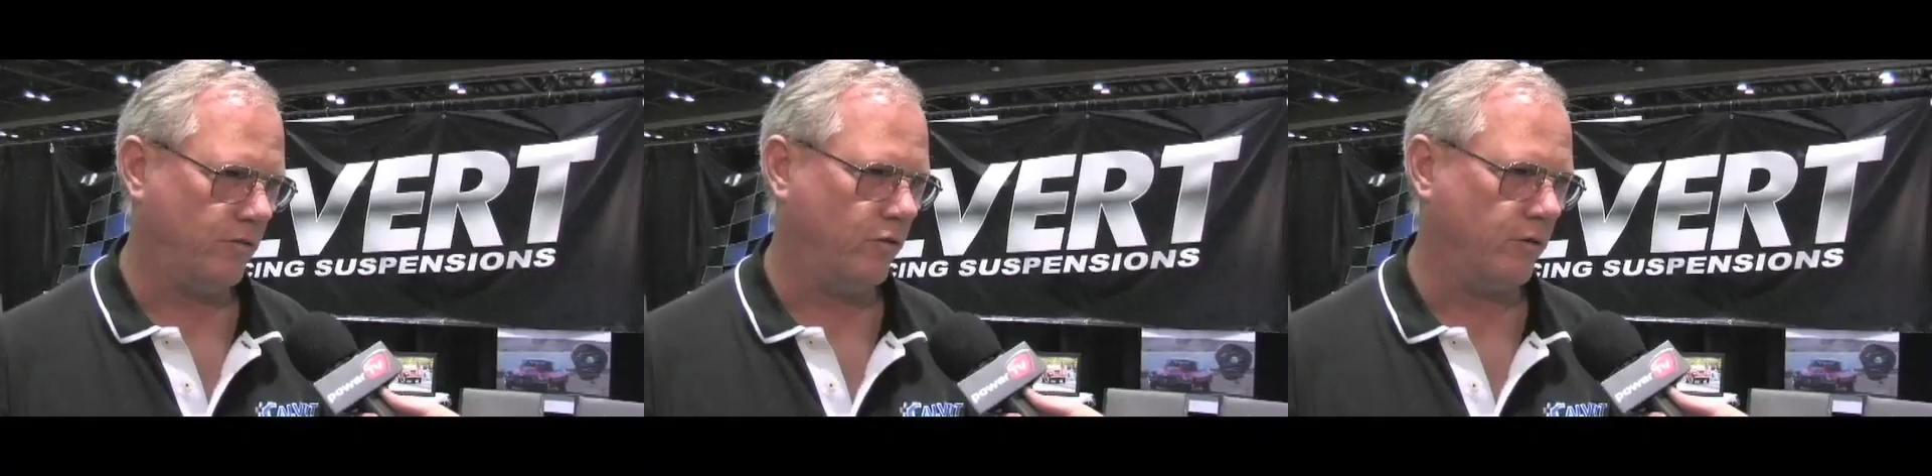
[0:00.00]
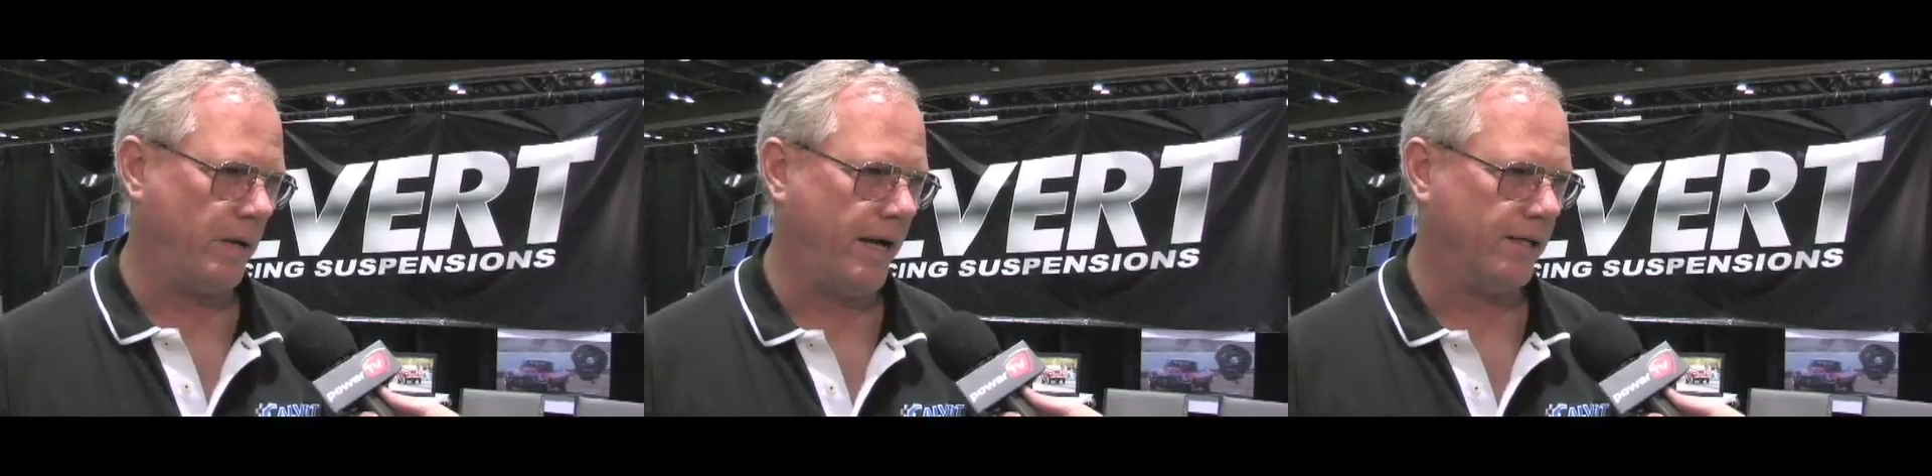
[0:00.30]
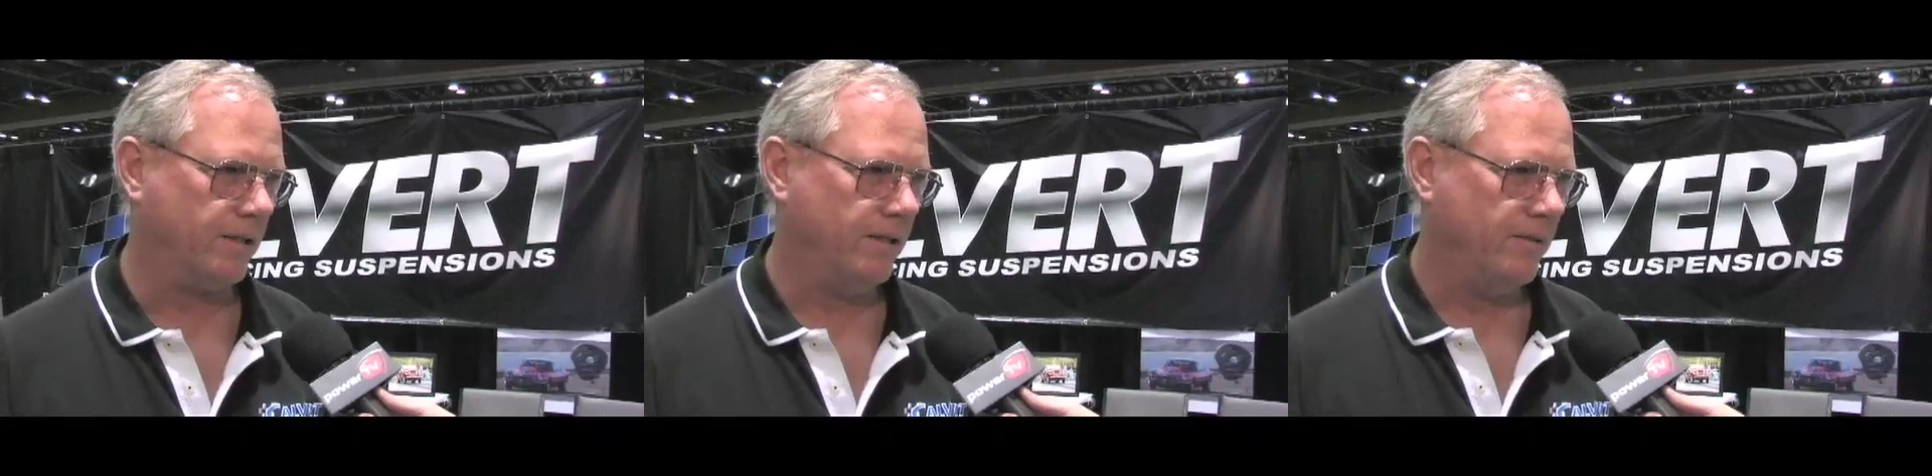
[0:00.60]
or
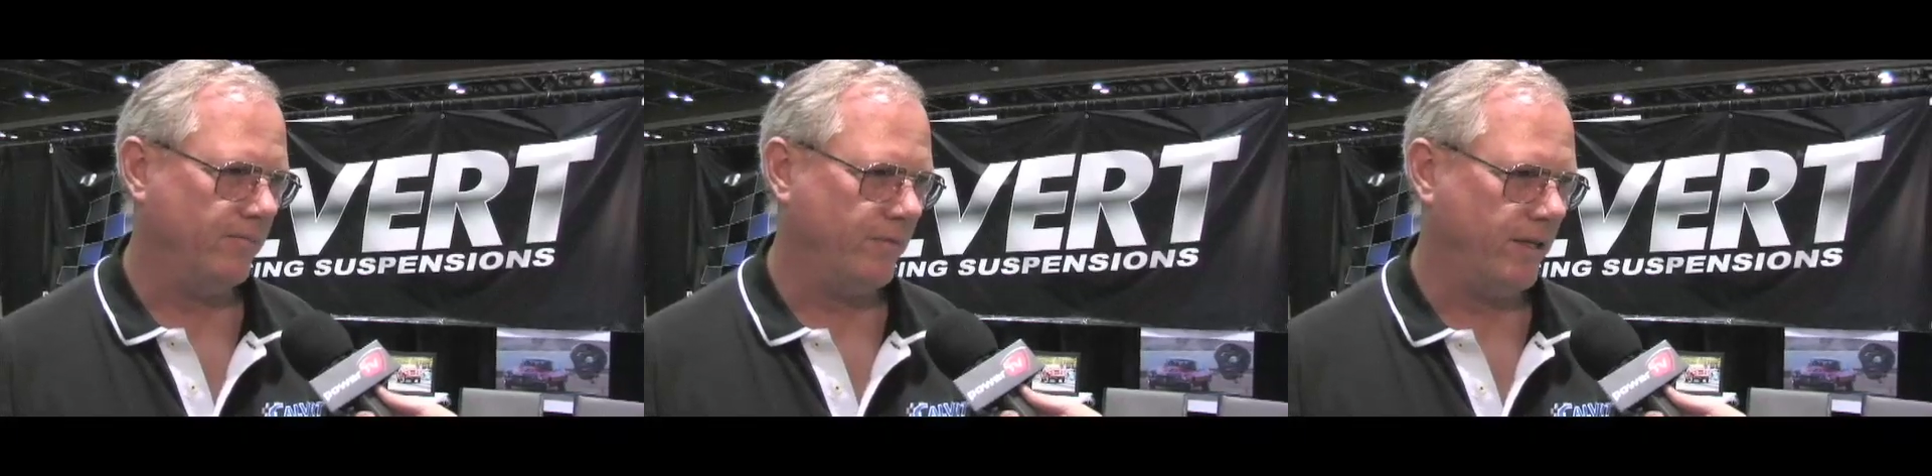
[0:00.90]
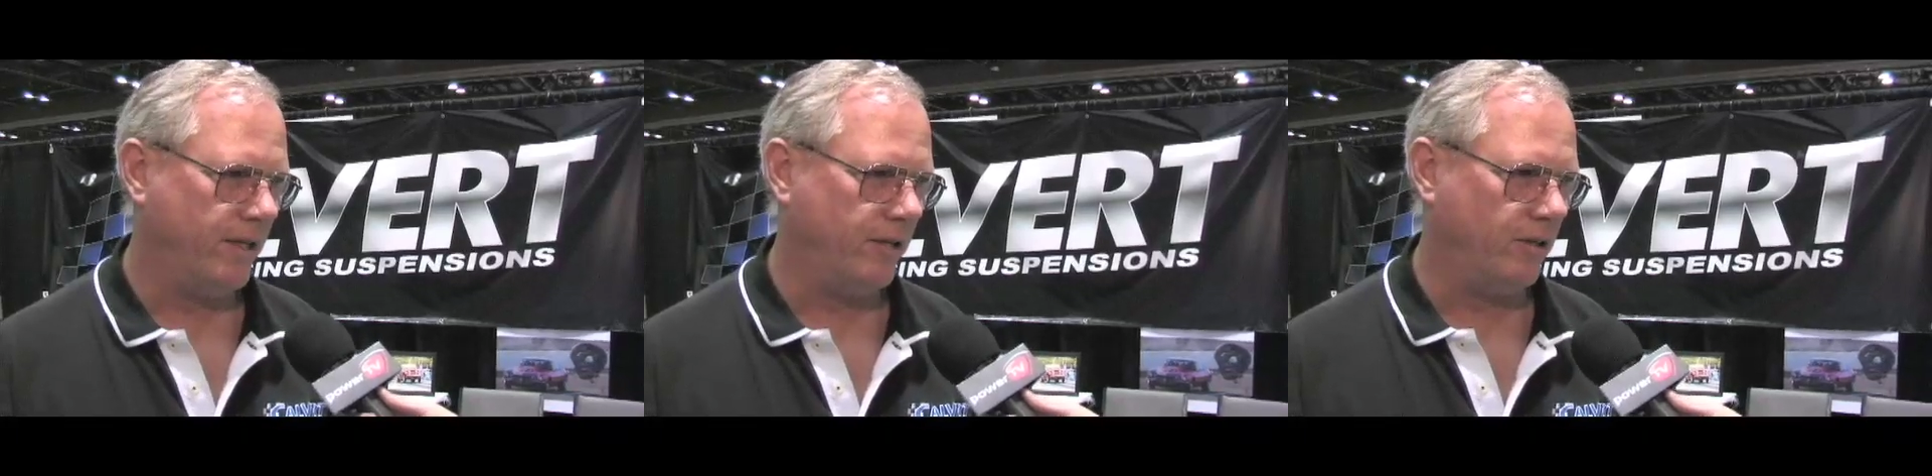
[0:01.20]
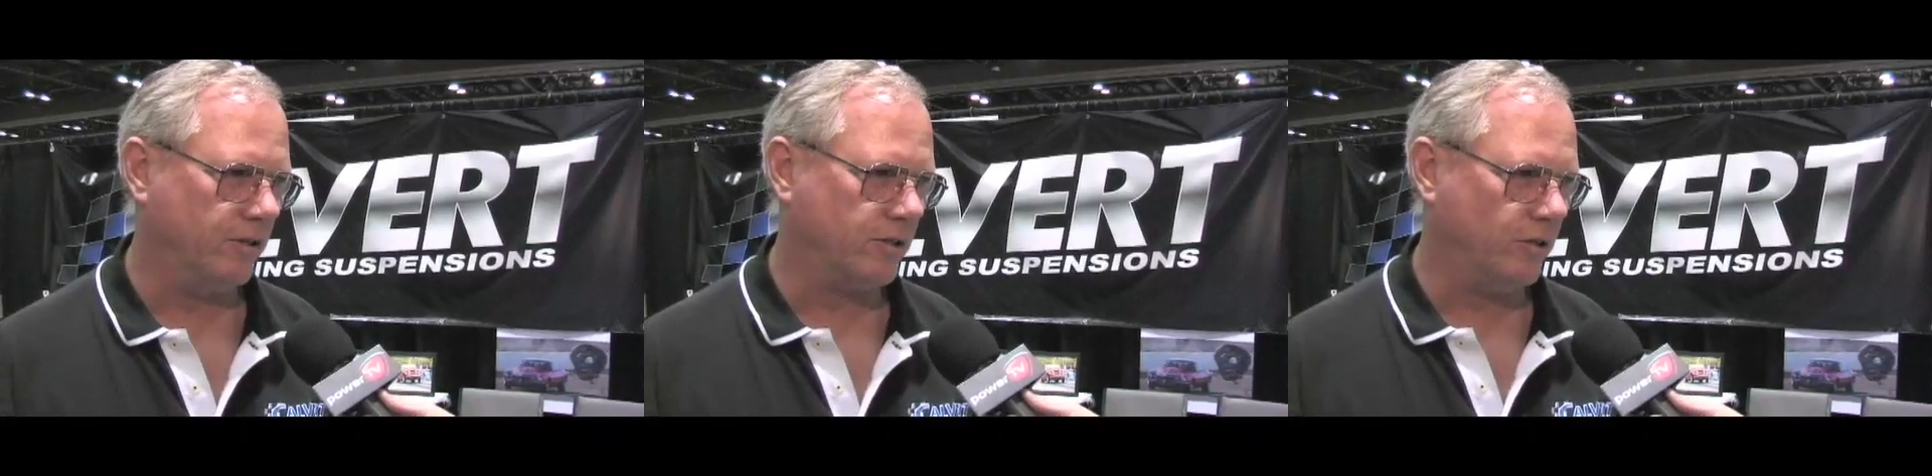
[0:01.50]
back. It
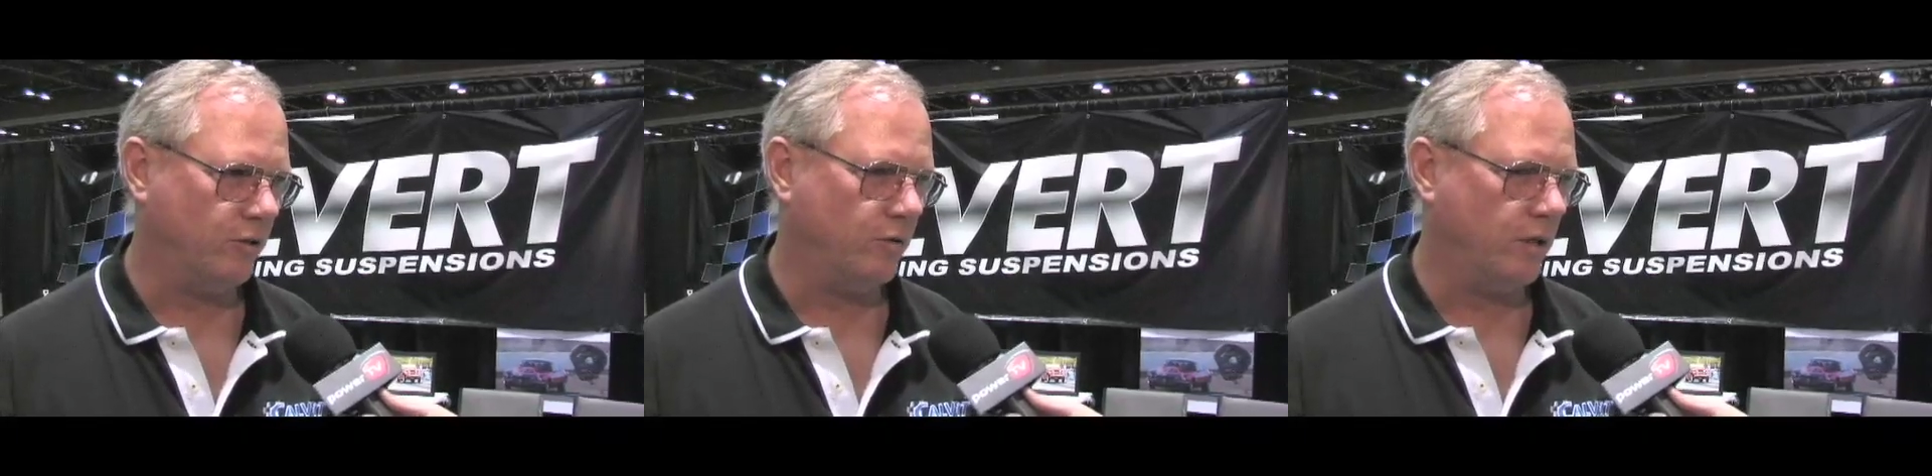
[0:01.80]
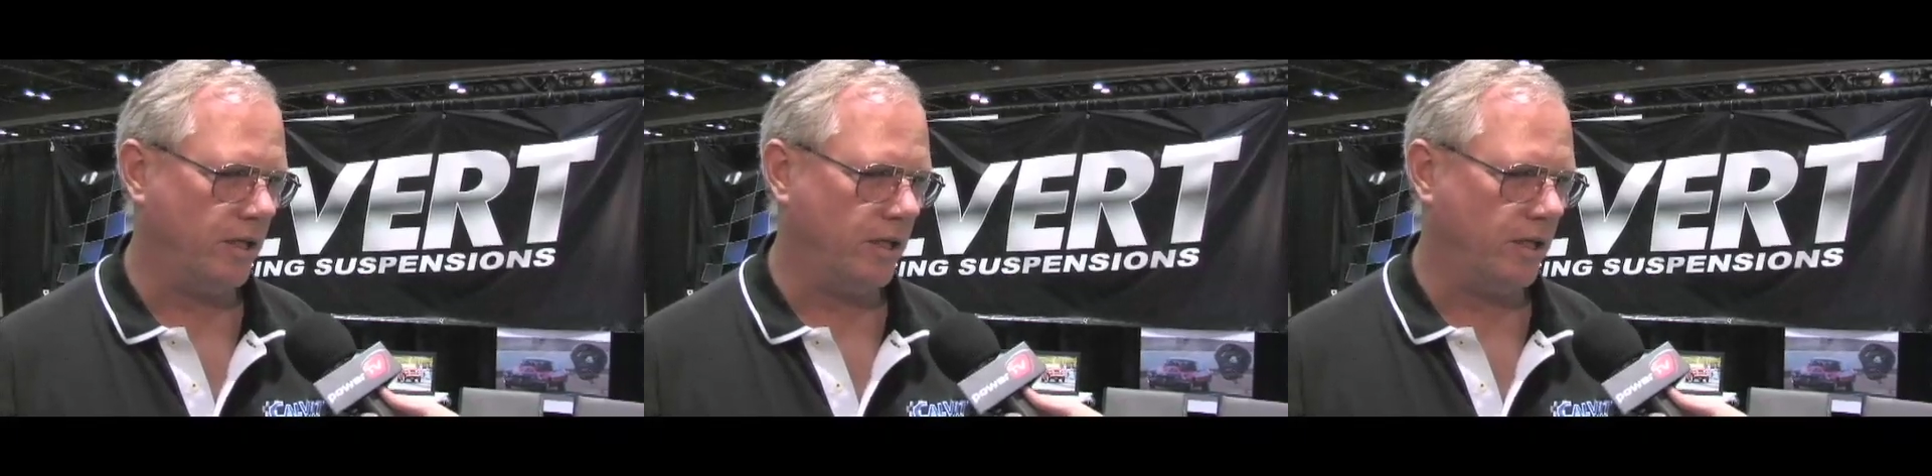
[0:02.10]
also